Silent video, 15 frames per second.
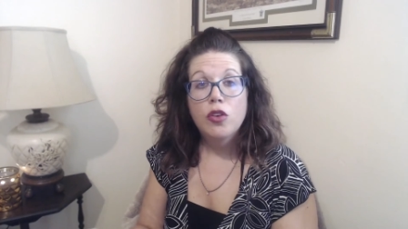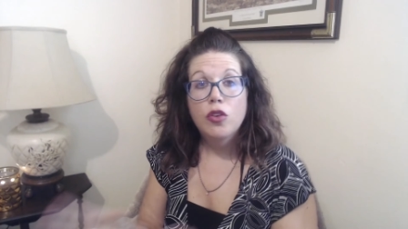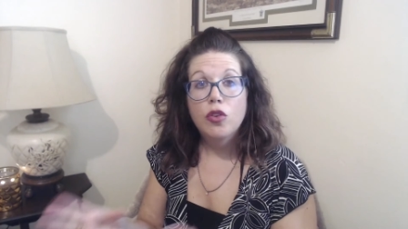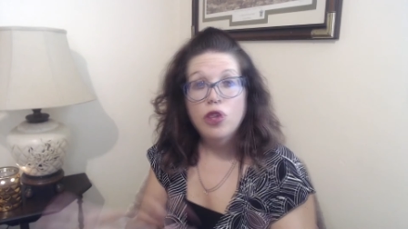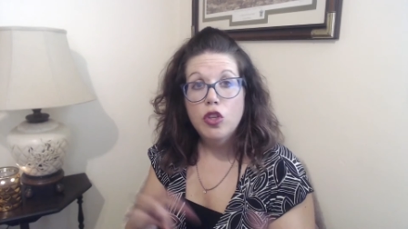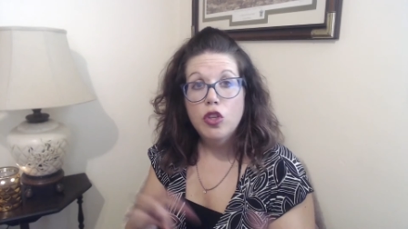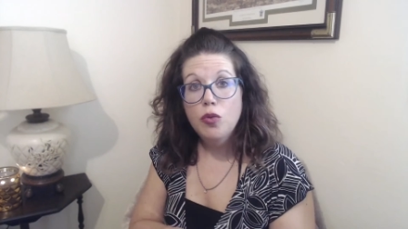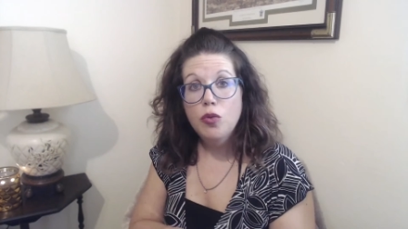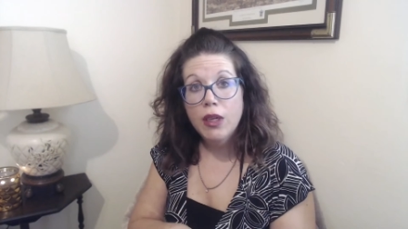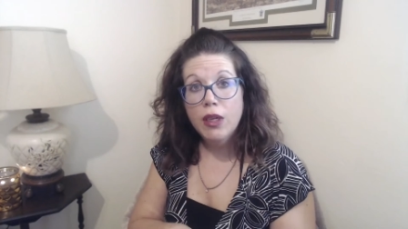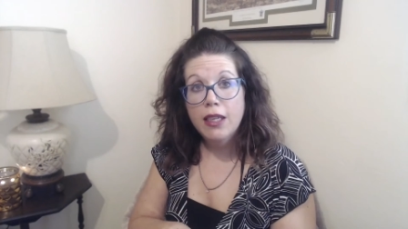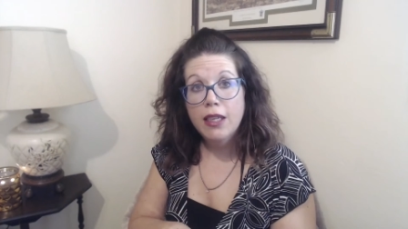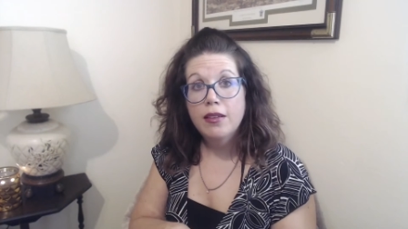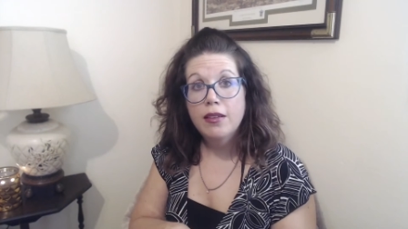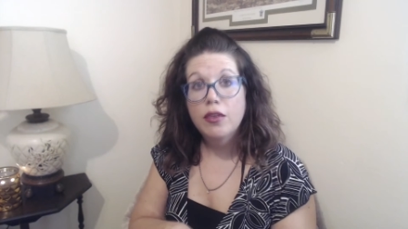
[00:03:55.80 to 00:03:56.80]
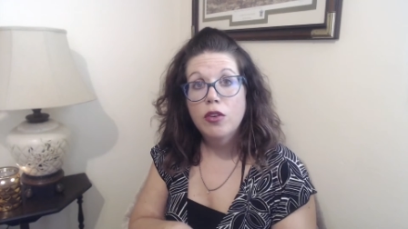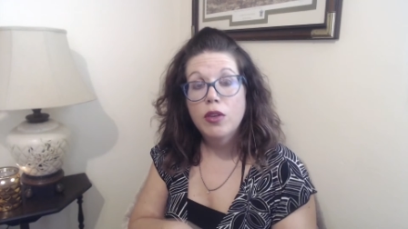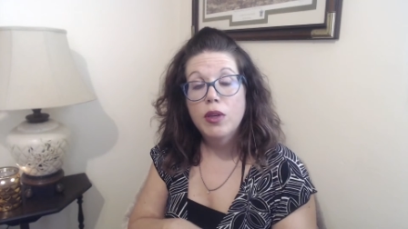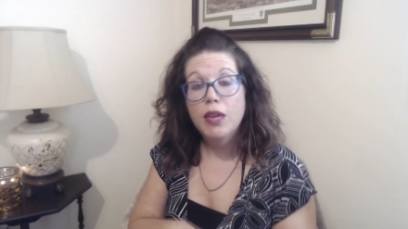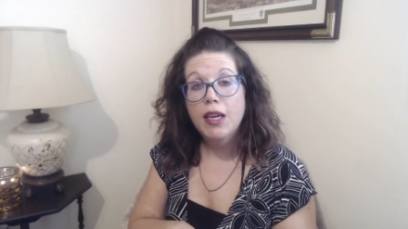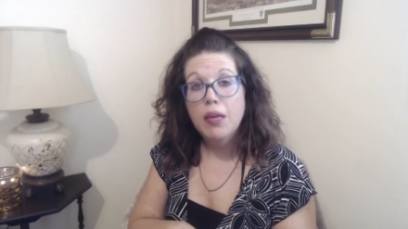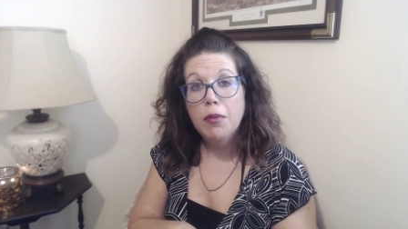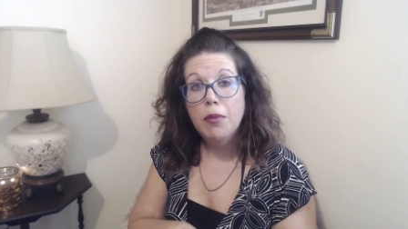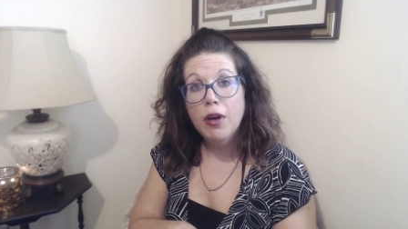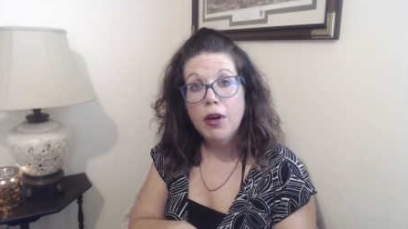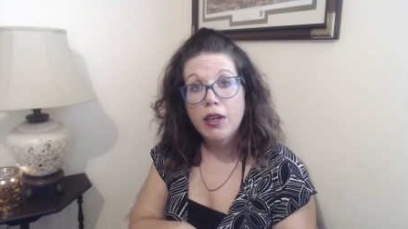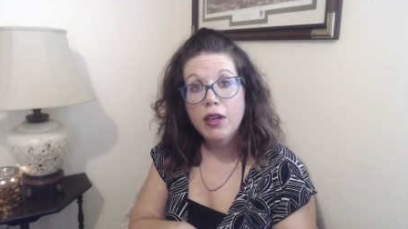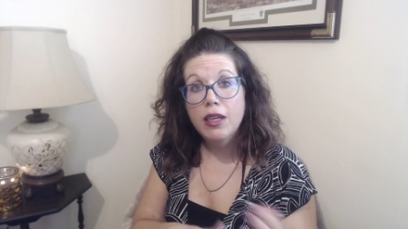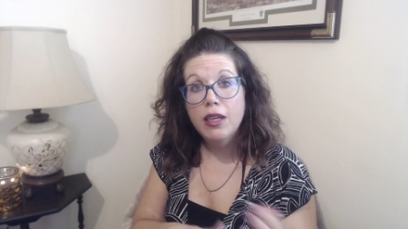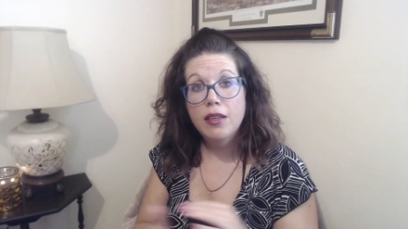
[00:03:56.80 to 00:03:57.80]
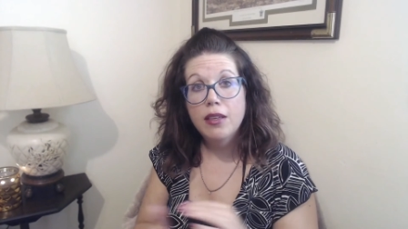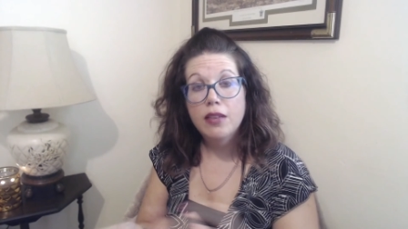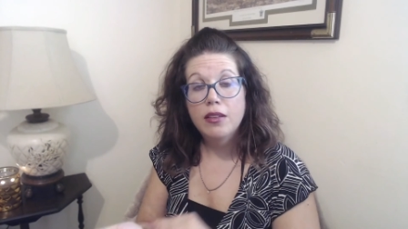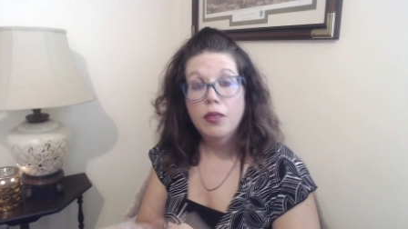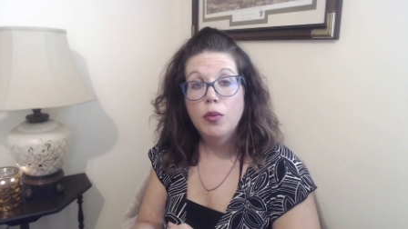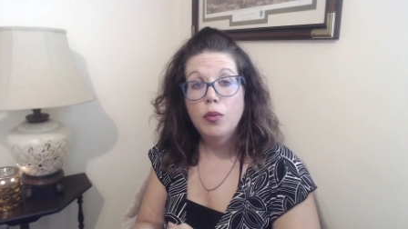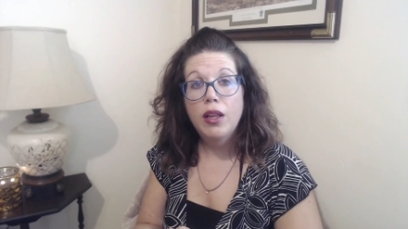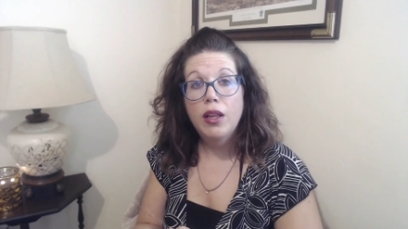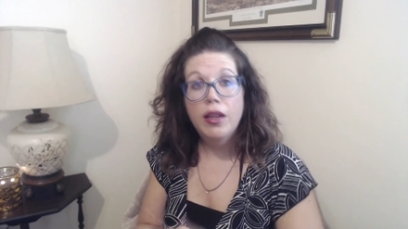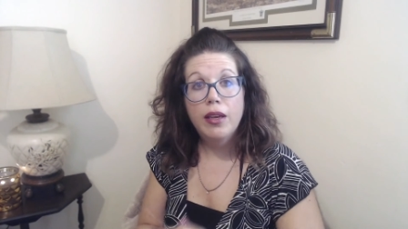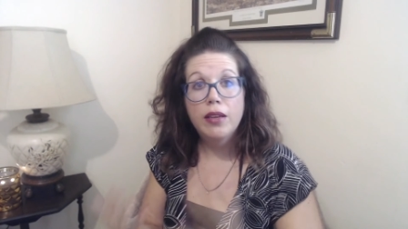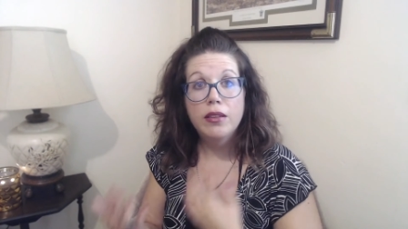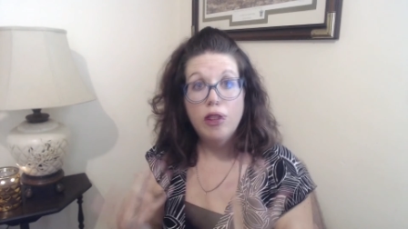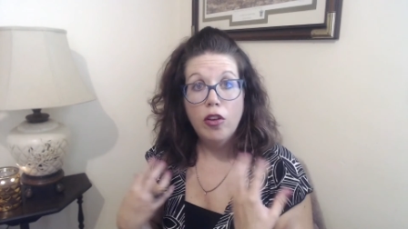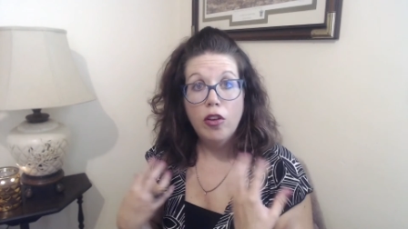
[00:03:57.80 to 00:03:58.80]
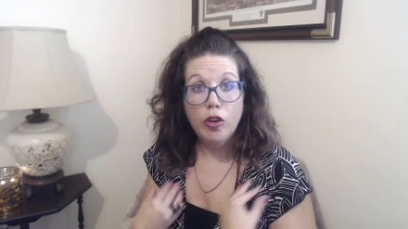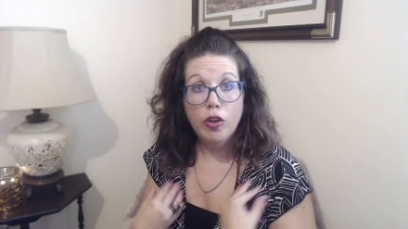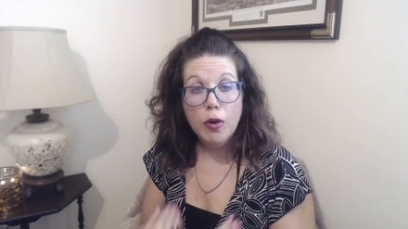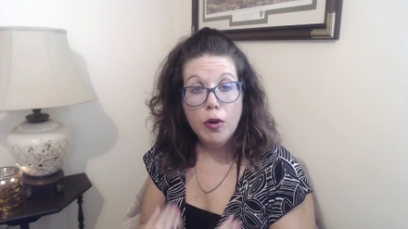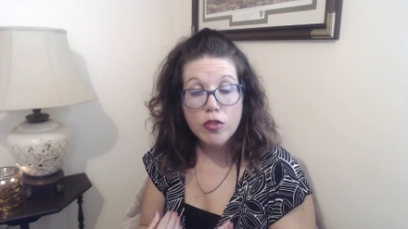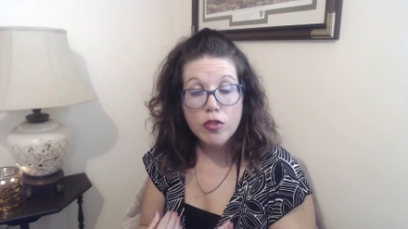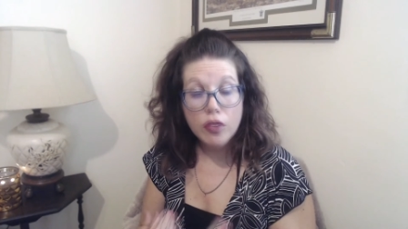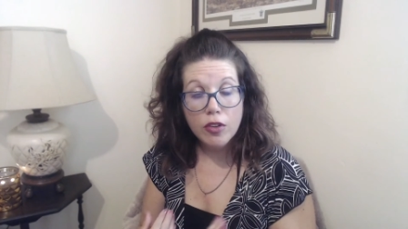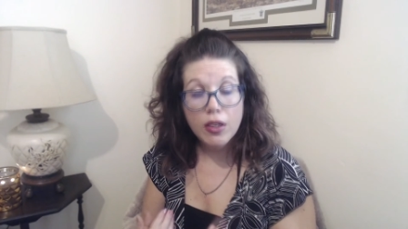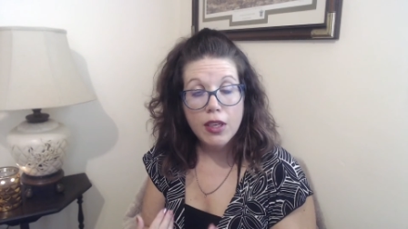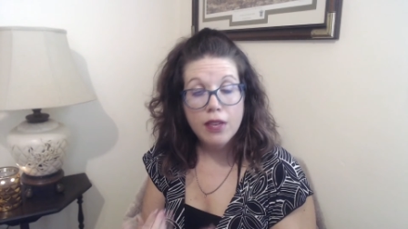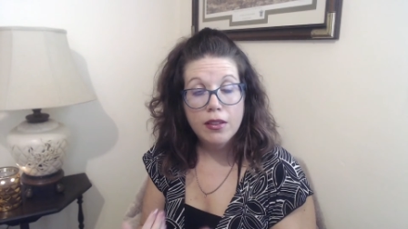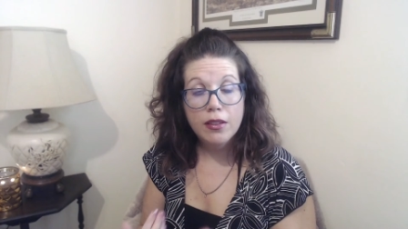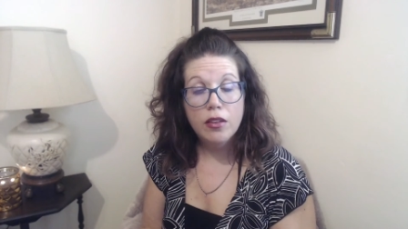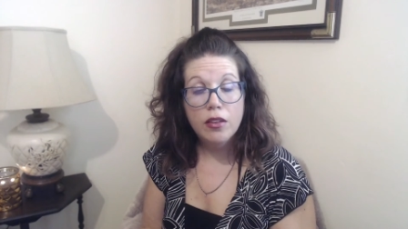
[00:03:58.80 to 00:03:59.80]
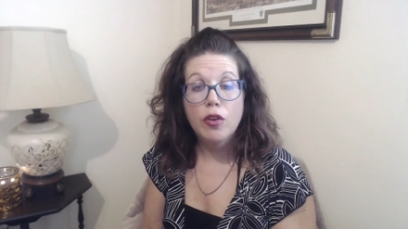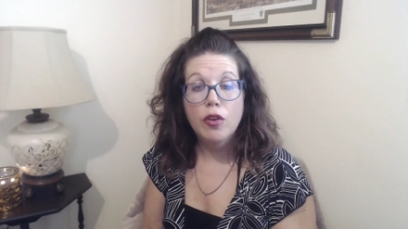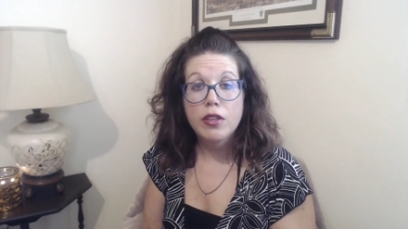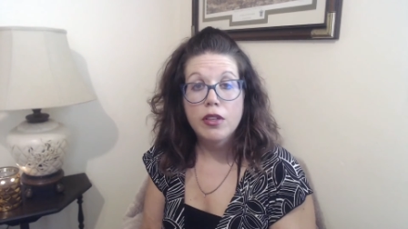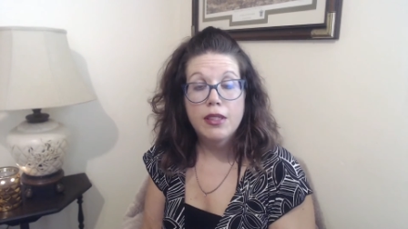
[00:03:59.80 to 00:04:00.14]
So you do want to consider what type of market it is as well as all your personal things as far